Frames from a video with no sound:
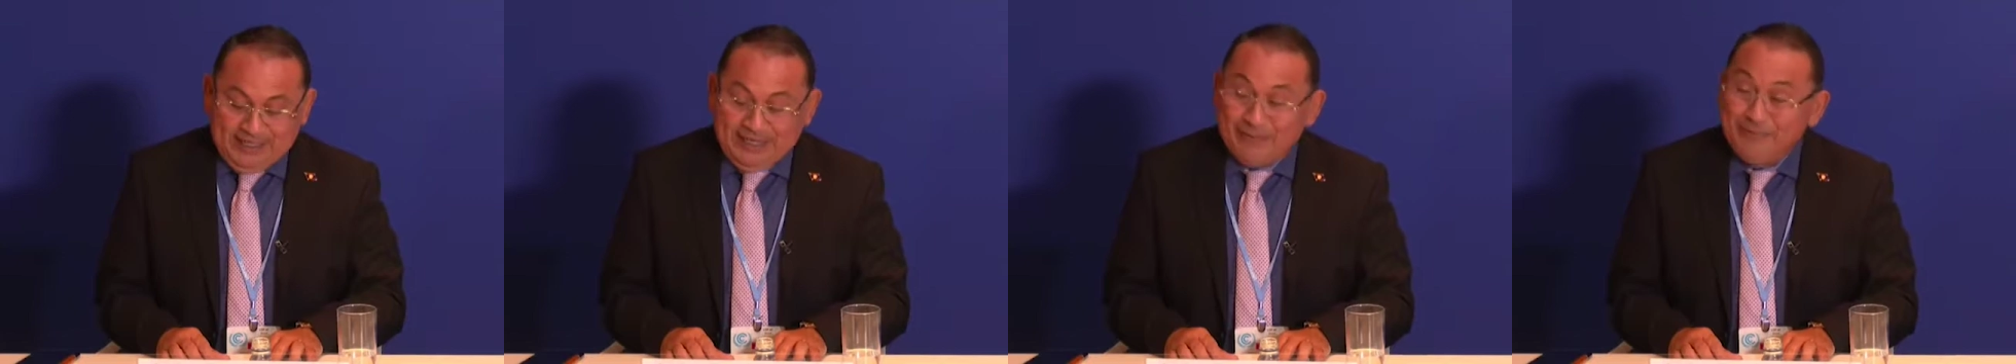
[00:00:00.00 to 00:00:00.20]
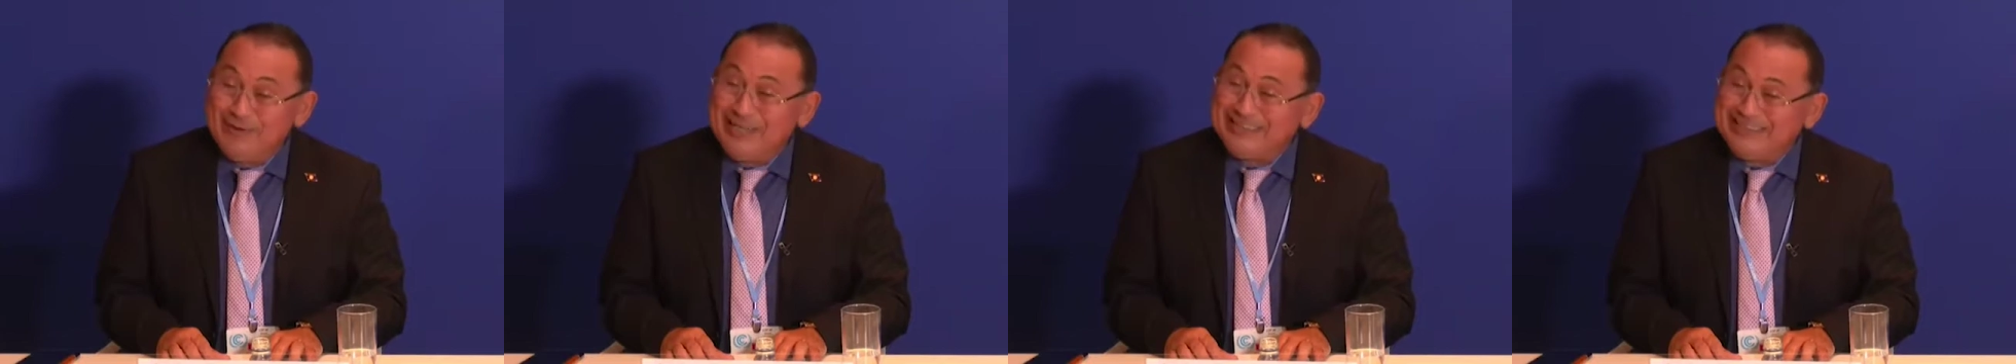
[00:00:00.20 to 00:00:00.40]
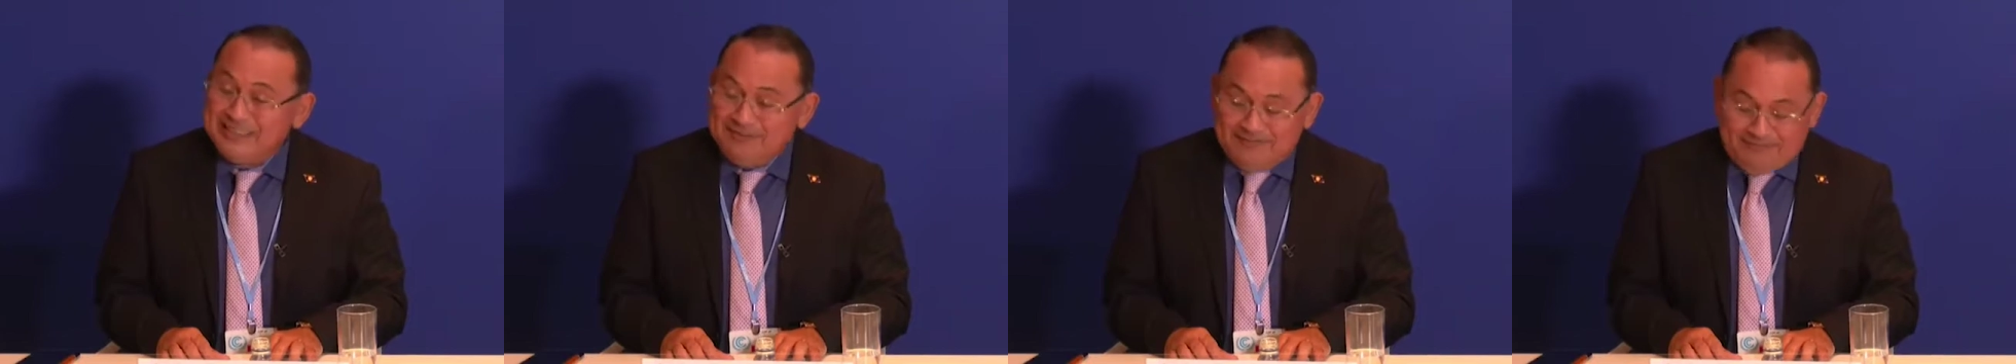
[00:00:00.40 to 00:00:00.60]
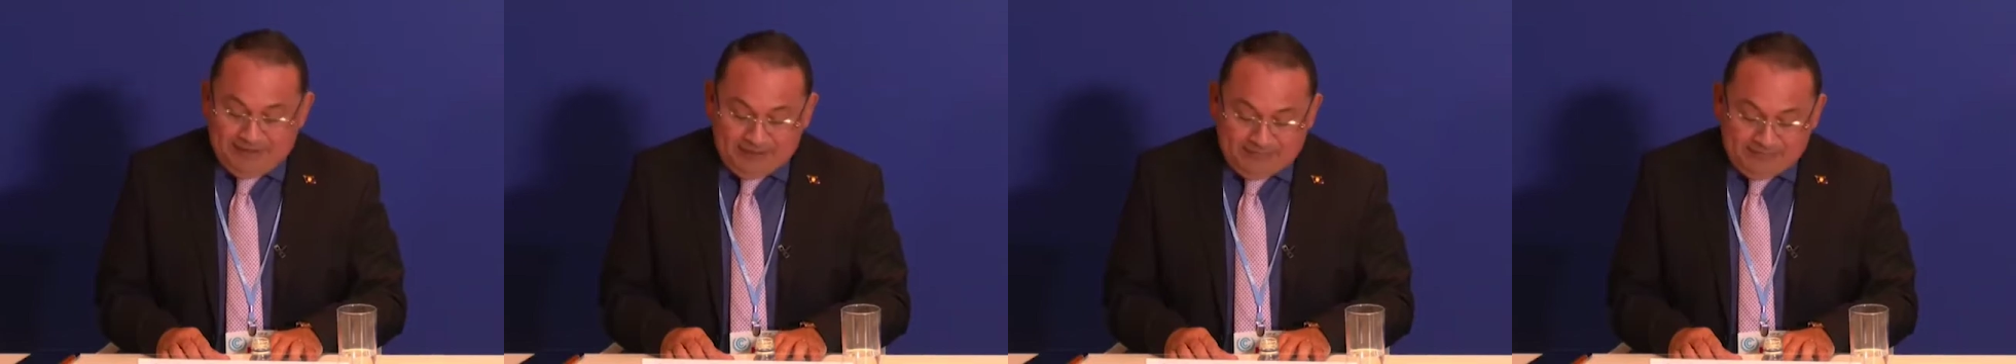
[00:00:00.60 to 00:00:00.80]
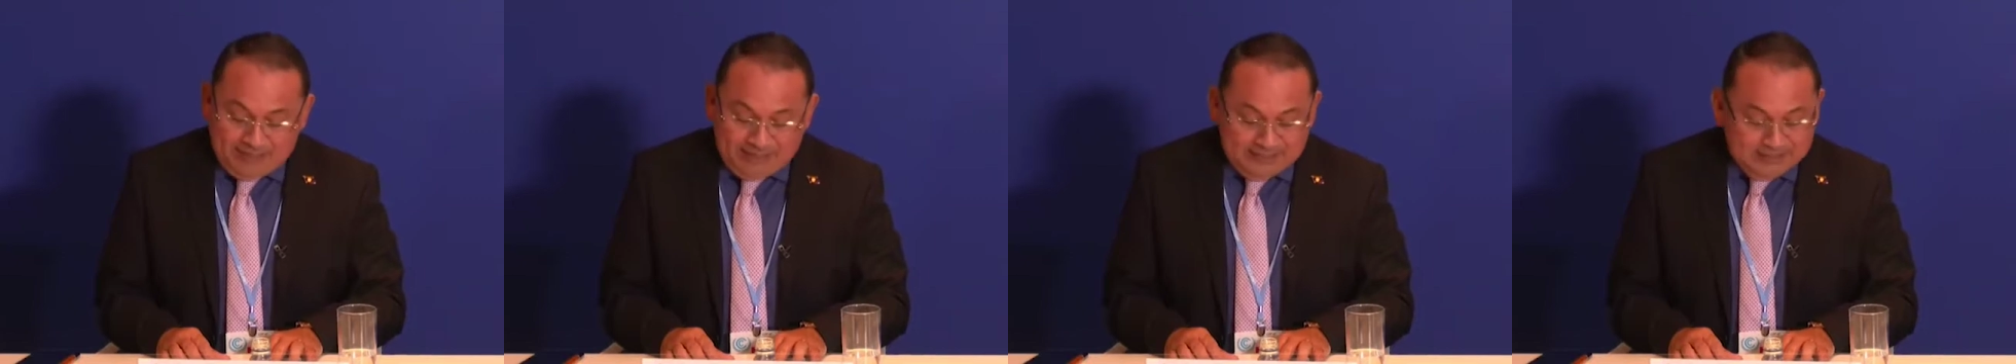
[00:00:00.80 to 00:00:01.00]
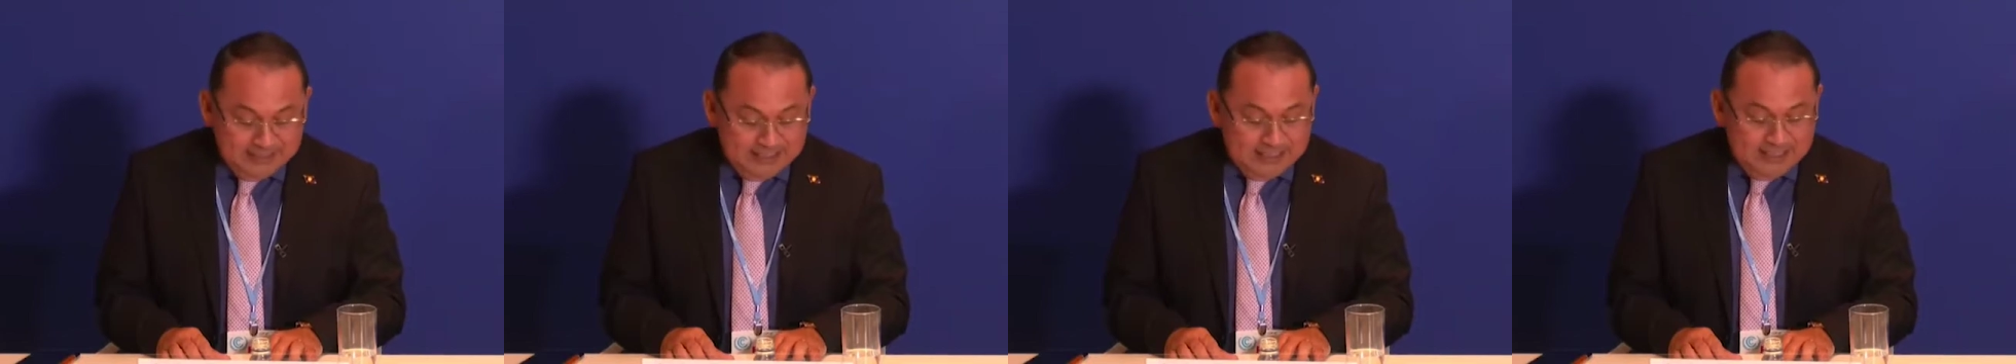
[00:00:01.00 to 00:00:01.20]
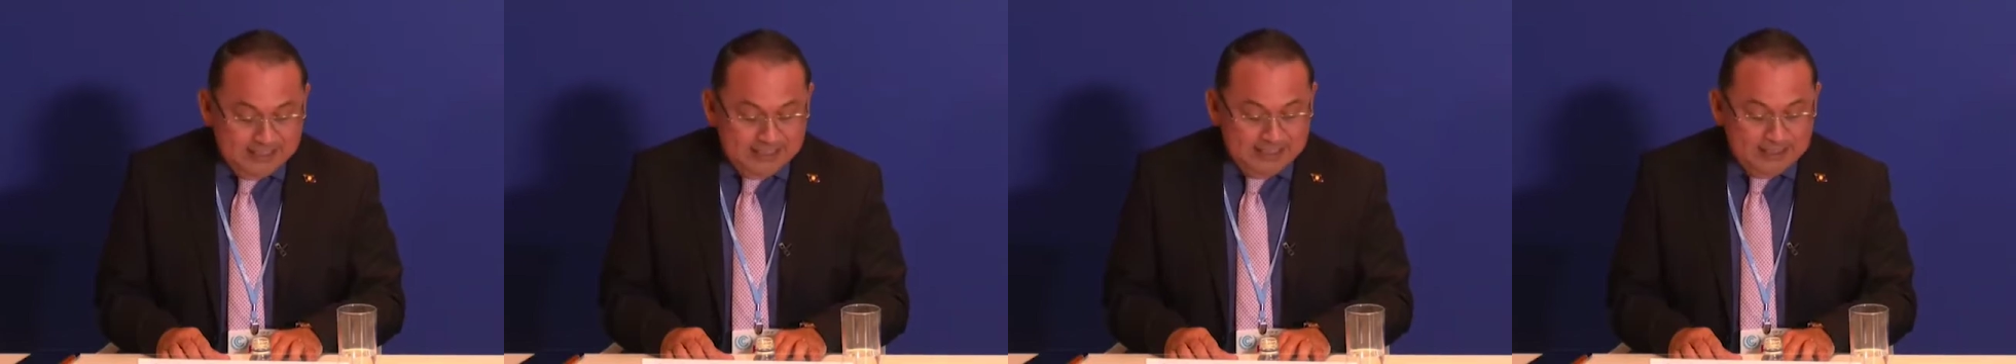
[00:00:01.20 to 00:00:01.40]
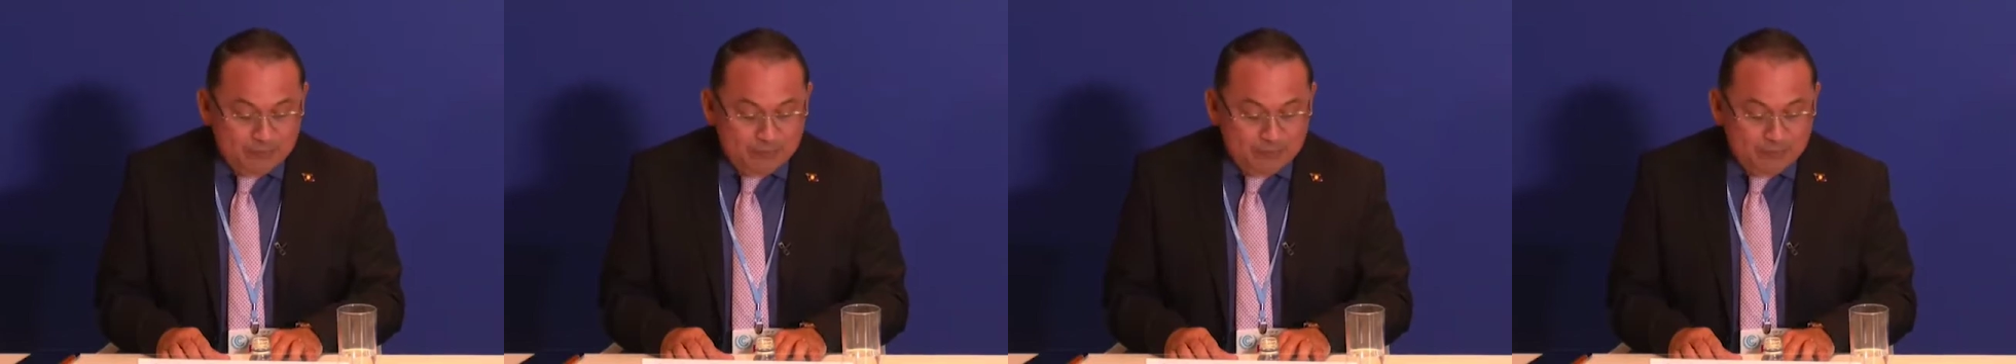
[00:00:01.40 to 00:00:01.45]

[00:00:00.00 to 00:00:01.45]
erratic variability